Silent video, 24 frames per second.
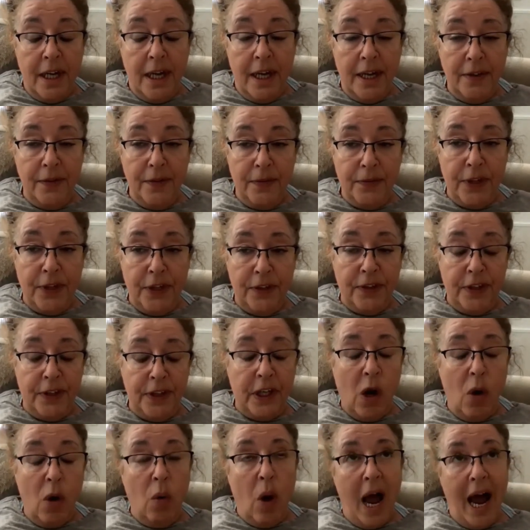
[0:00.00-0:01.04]
that they
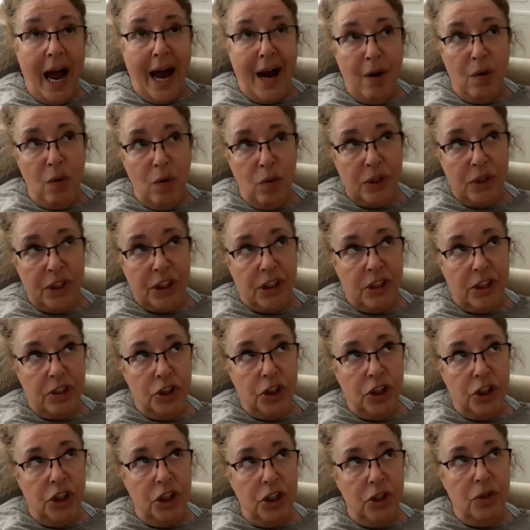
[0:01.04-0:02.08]
go out
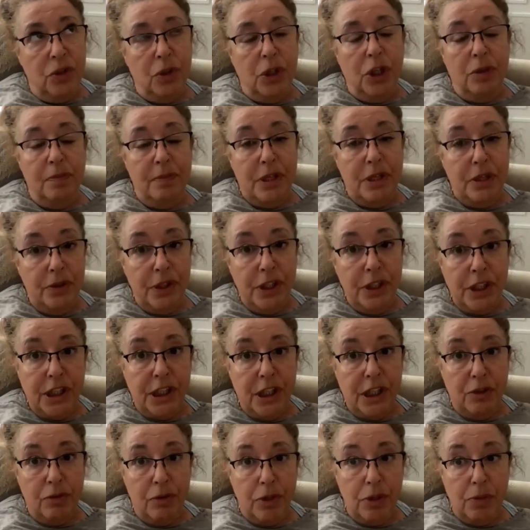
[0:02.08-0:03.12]
to
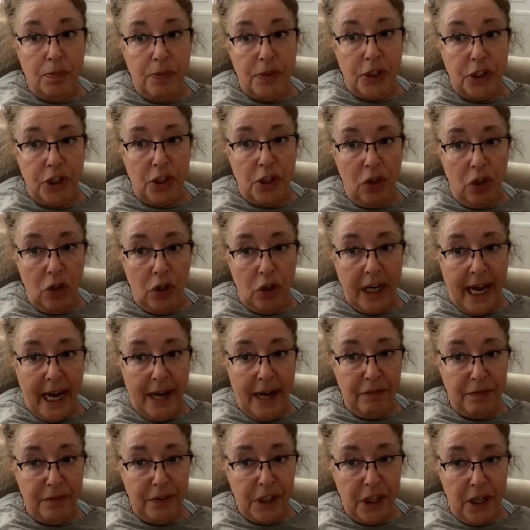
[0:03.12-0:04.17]
community groups to look
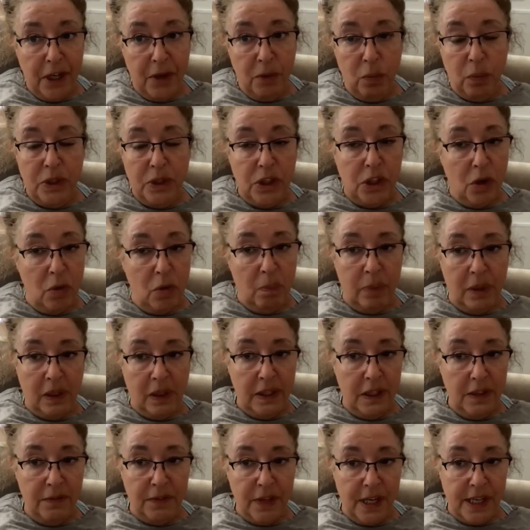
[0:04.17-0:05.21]
after. We don't
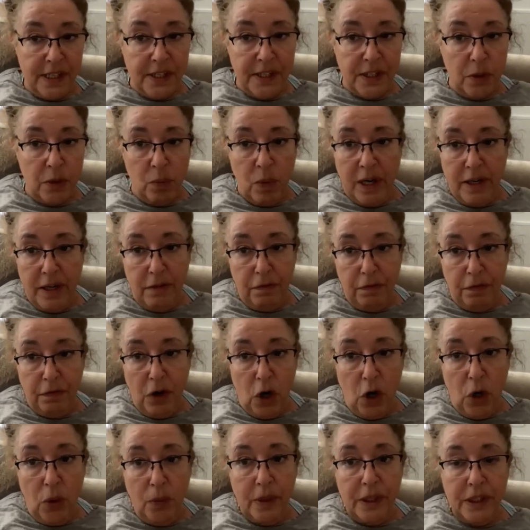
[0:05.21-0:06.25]
believe that's the way
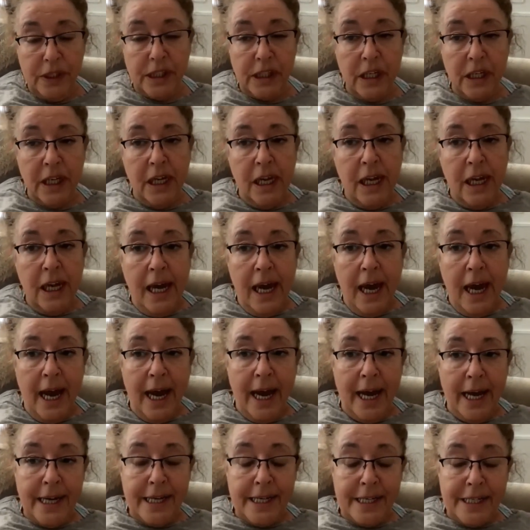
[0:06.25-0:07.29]
forward,
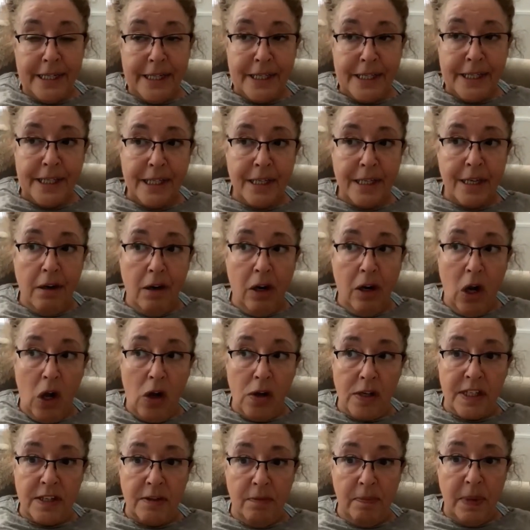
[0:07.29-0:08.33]
as
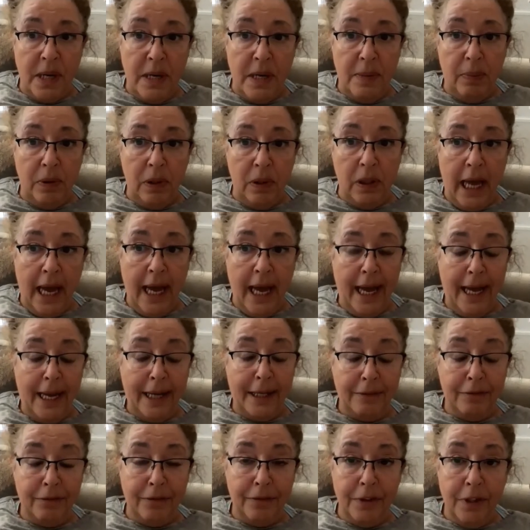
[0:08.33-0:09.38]
lots of people
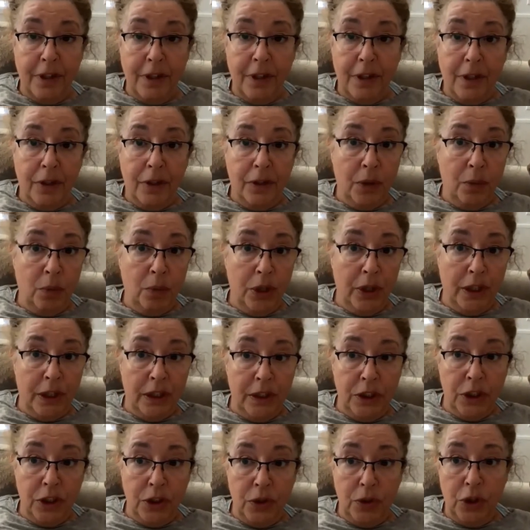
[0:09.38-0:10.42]
they're working
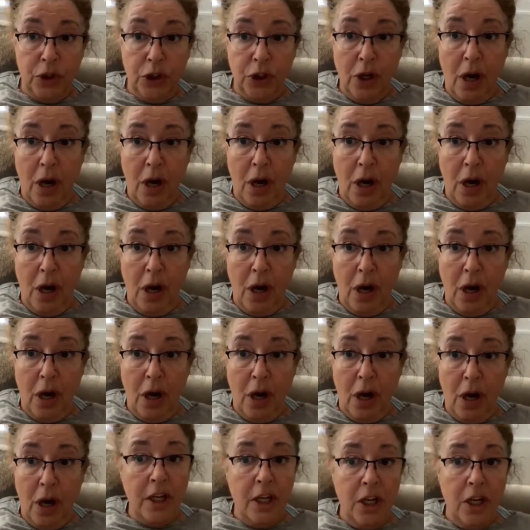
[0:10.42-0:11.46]
2
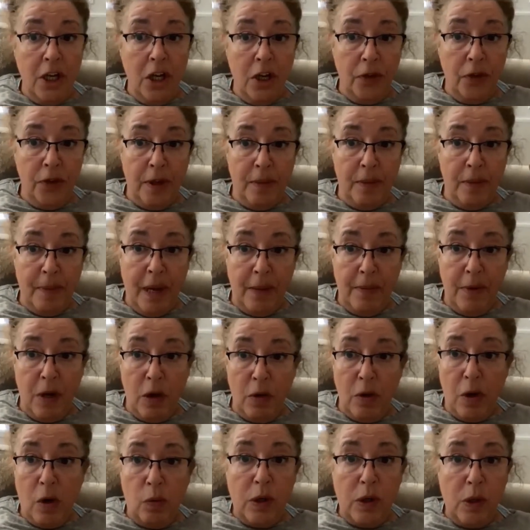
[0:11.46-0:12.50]
jobs, they maybe
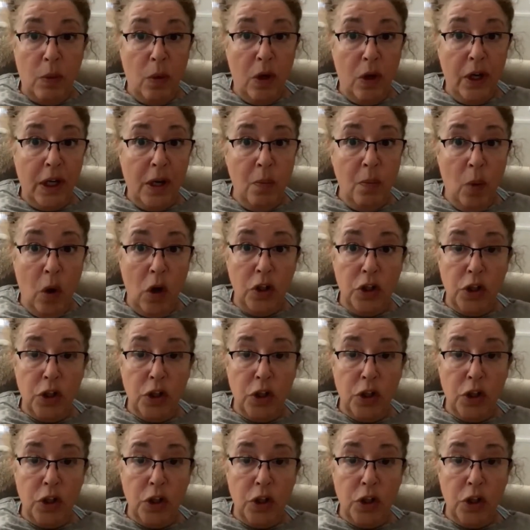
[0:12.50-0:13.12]
only working 1